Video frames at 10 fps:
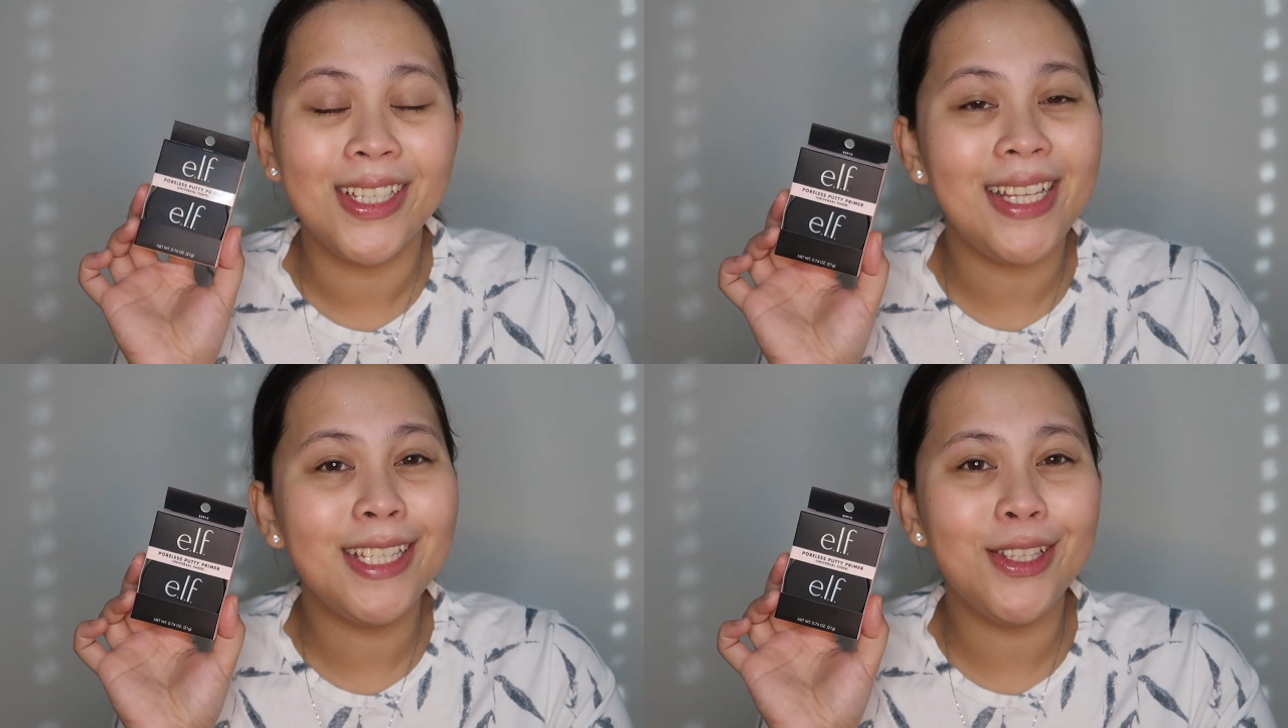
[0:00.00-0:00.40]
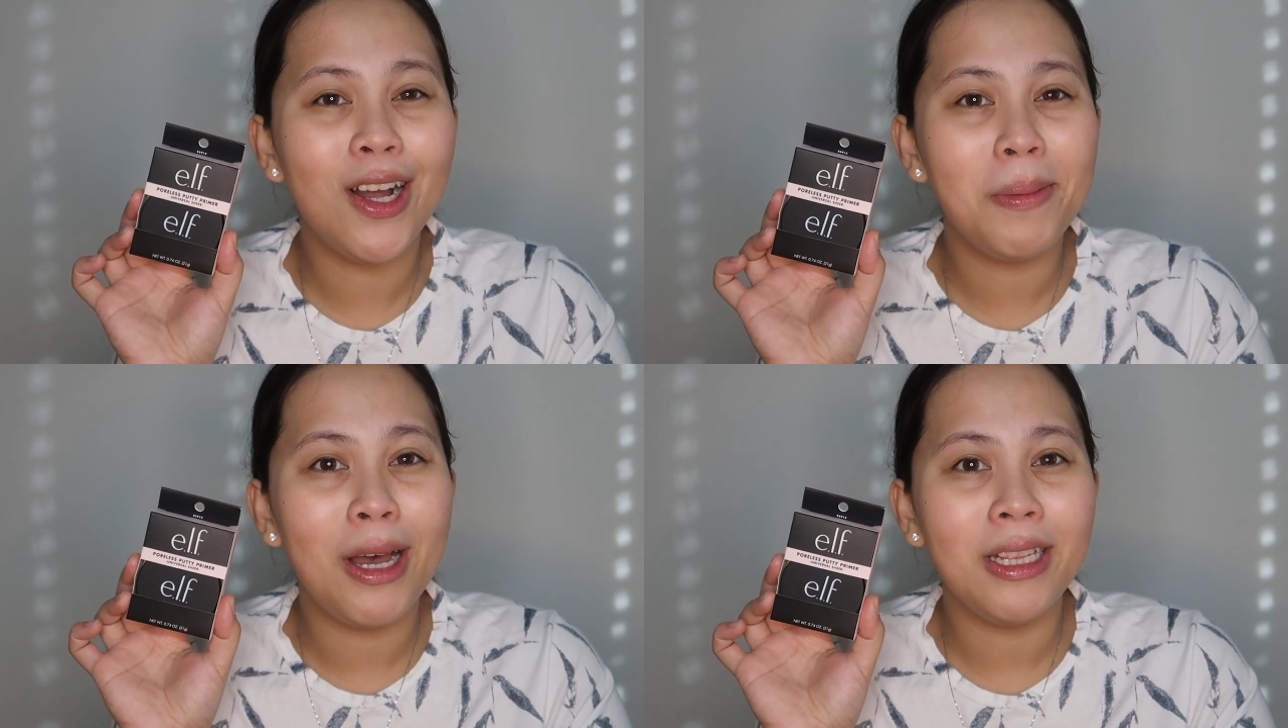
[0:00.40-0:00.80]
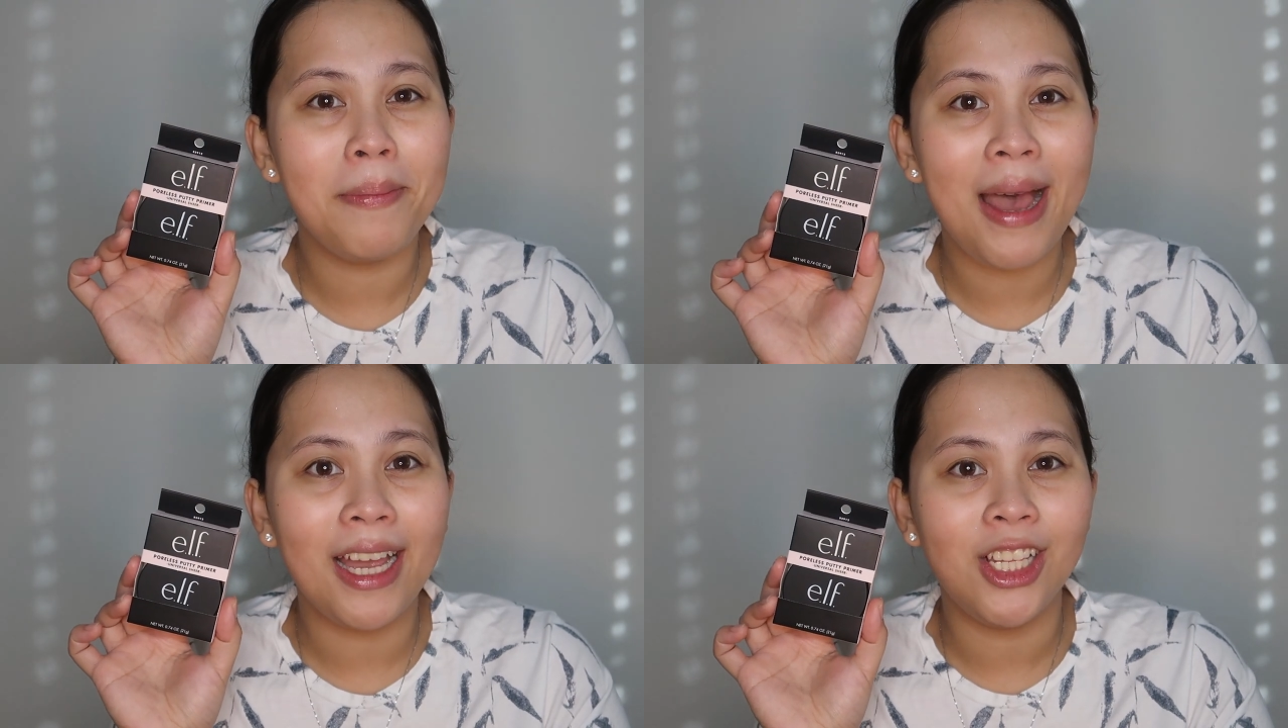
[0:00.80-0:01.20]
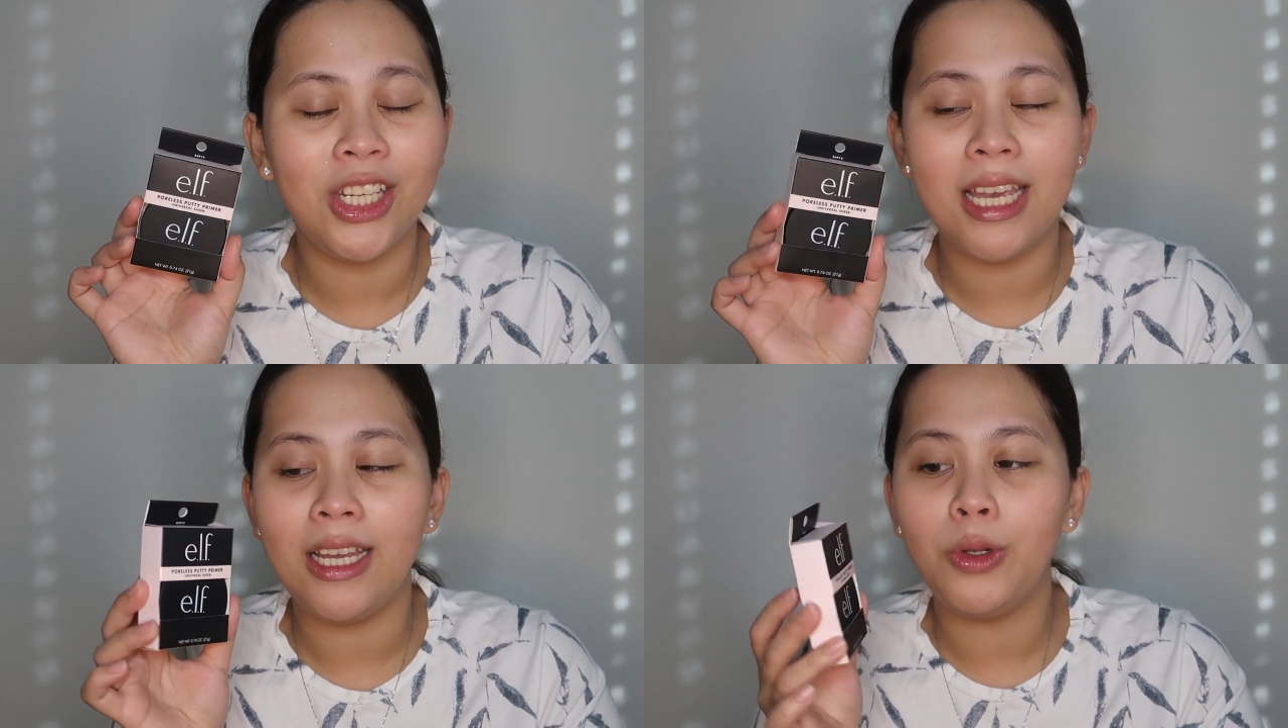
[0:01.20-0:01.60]
So let's talk about the
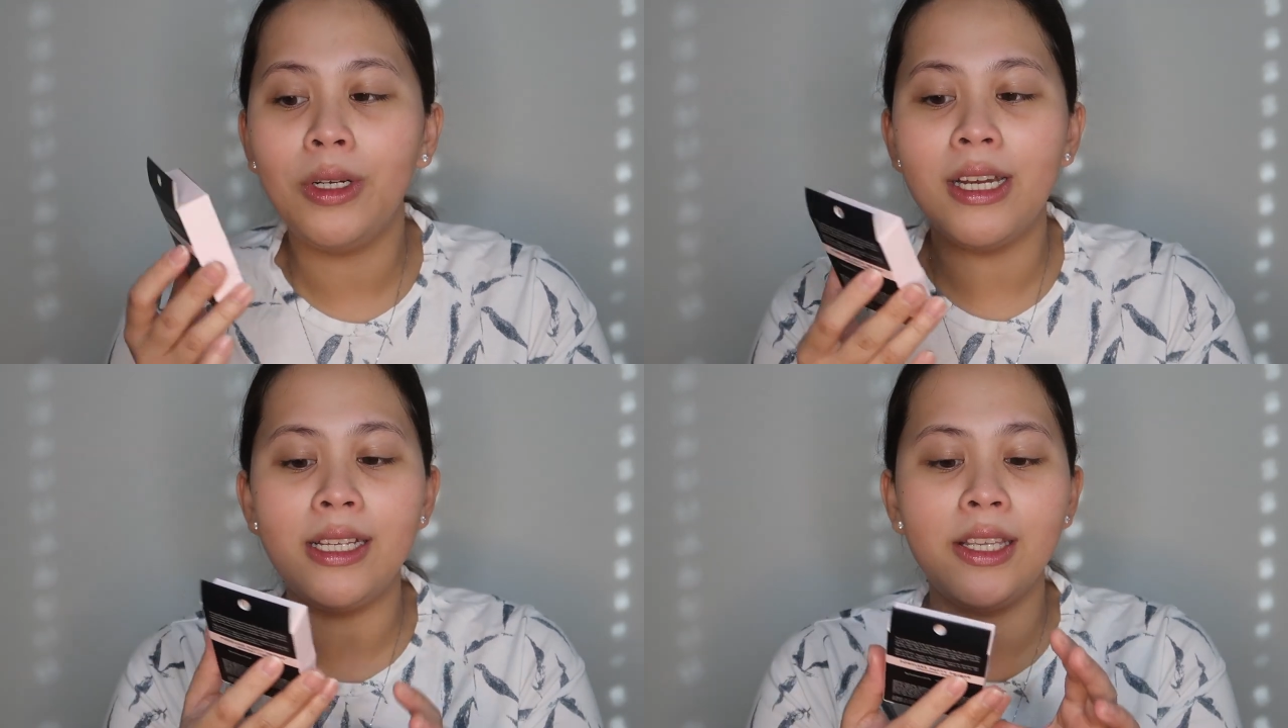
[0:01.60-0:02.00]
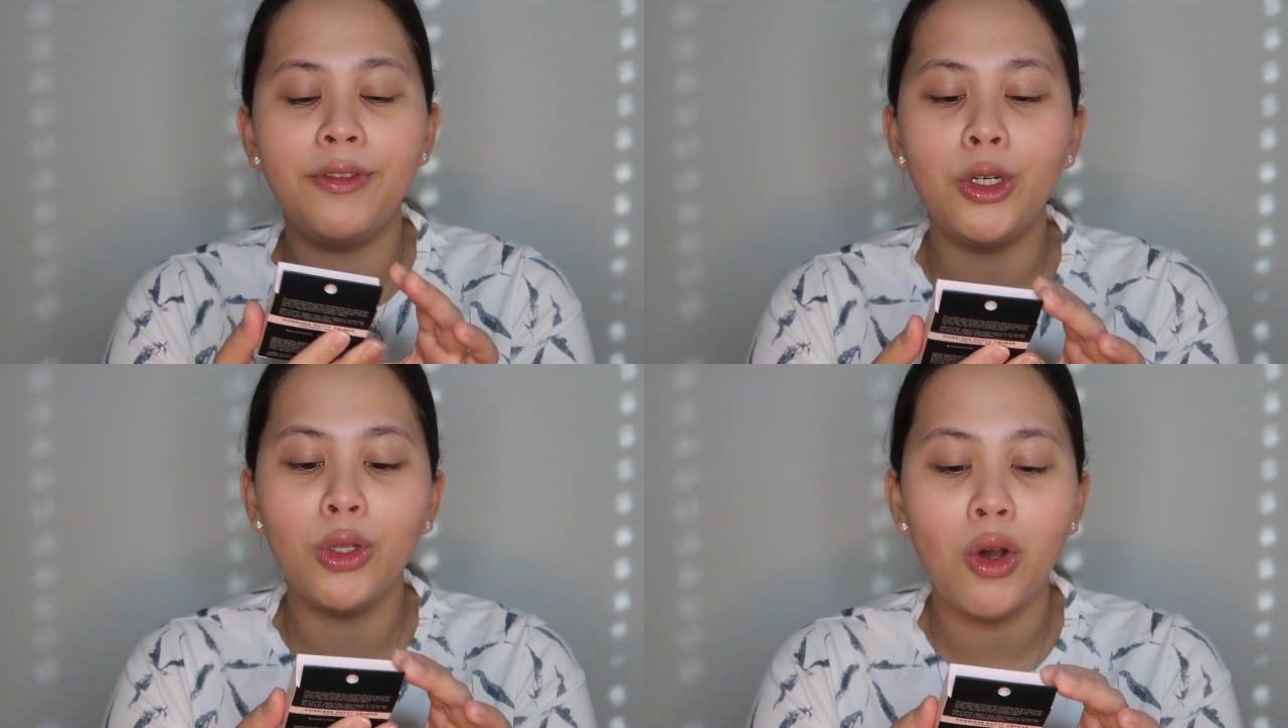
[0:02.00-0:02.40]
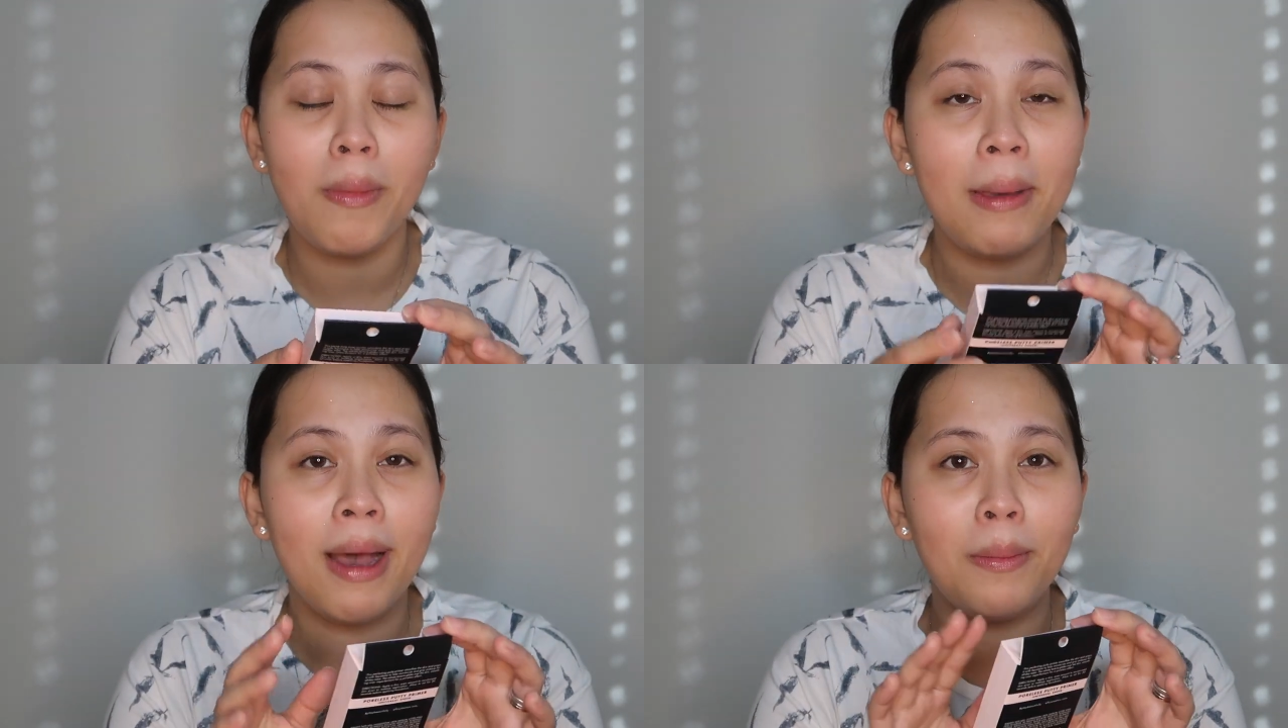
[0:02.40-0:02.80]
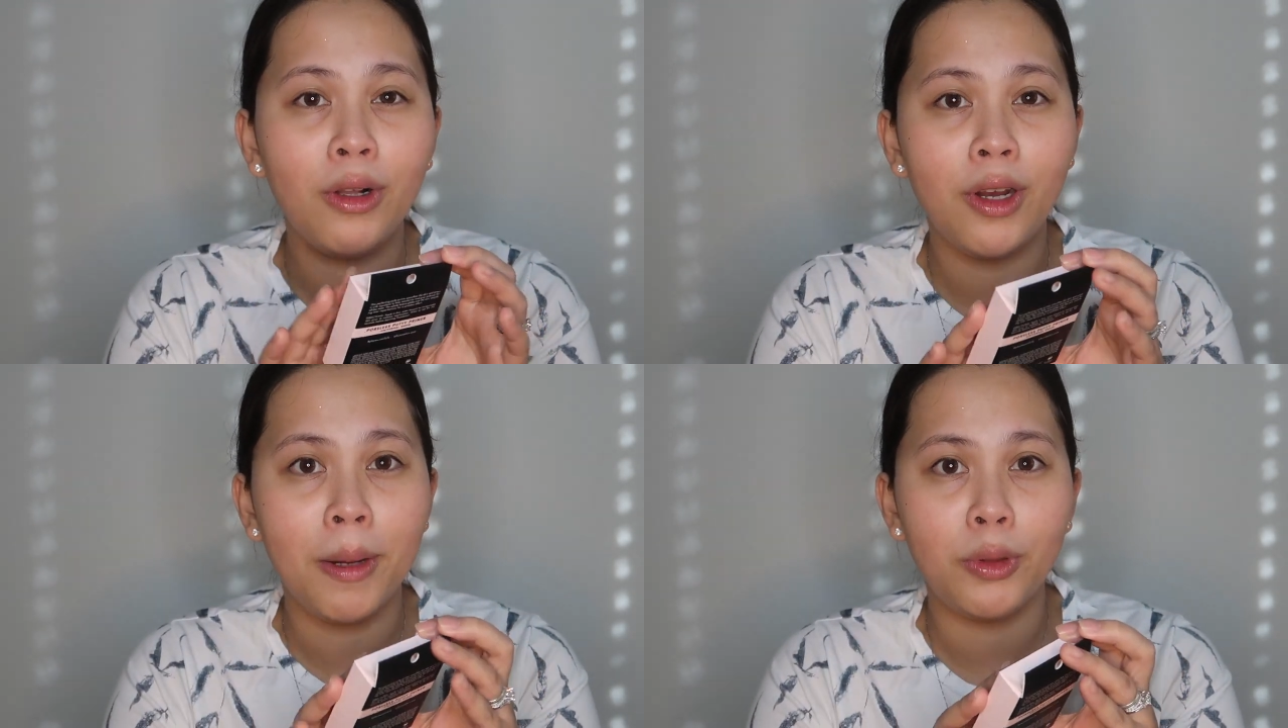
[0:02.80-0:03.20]
packaging. Nung na-receive ko to, may bubble
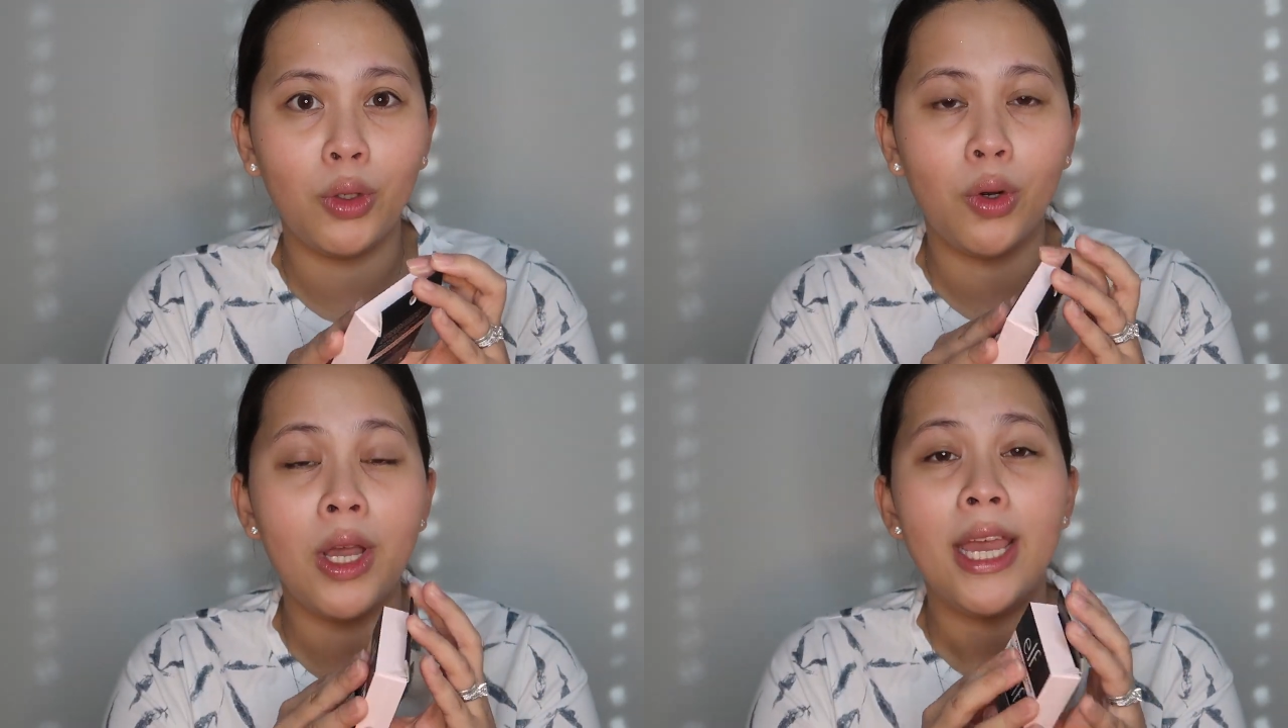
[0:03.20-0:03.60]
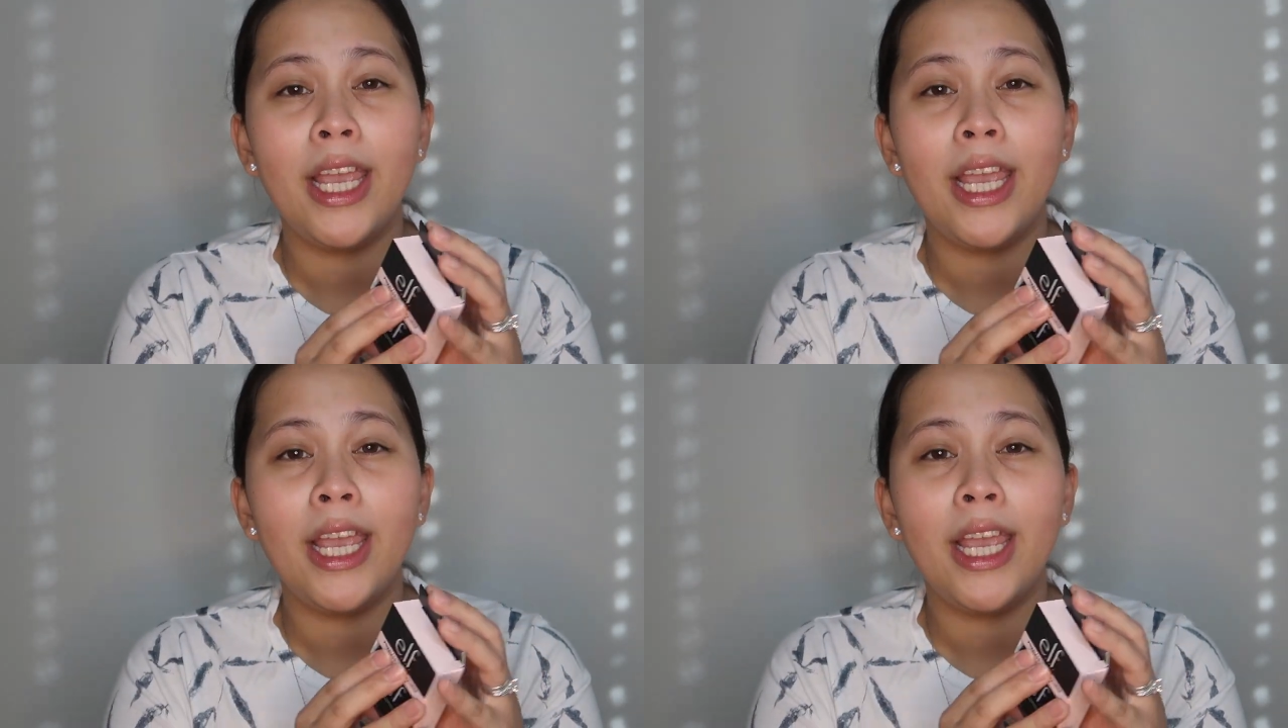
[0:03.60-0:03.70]
wrap to.